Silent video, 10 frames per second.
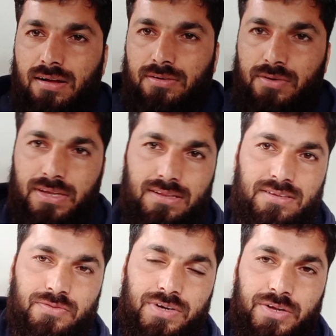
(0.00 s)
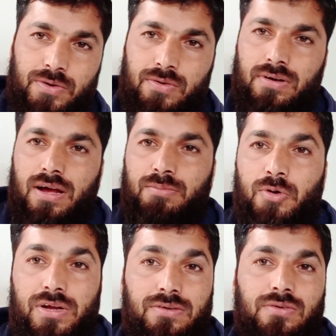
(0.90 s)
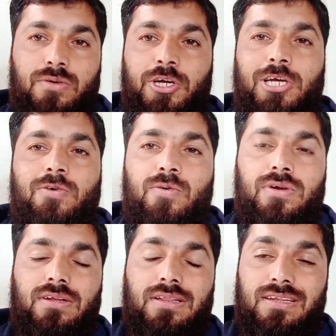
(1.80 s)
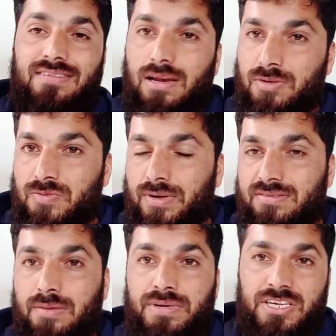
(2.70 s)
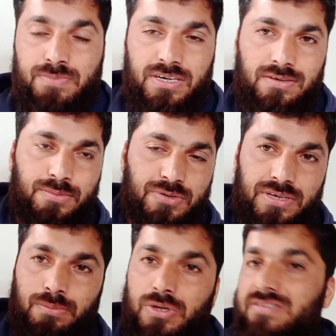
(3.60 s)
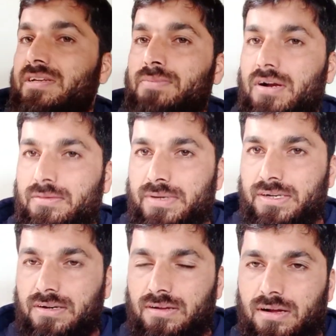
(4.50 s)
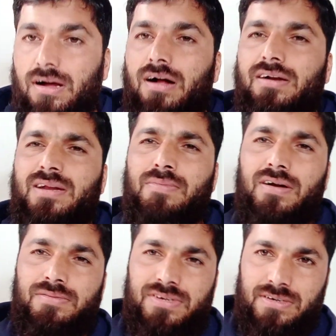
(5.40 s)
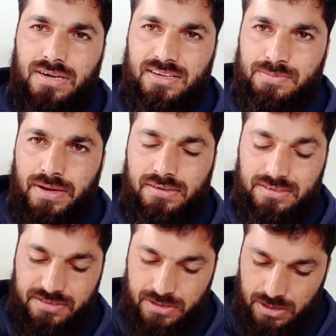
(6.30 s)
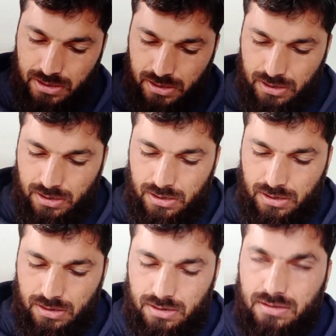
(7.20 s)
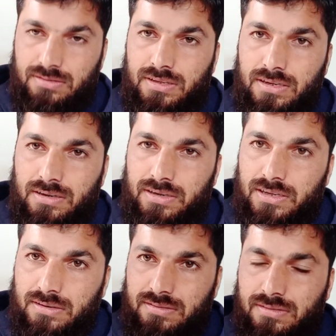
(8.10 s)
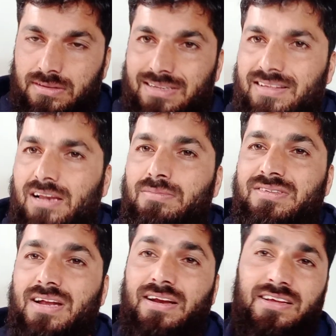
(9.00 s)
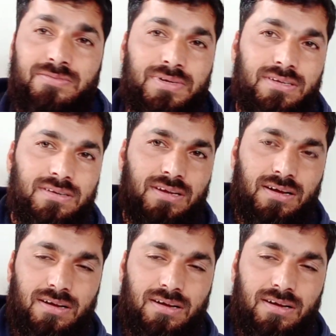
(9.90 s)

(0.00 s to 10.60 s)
Today in this video, I'm going to decode the syllabus for sub-inspector post in police department on demand of certain aspirants. See, dears, the syllabus that has been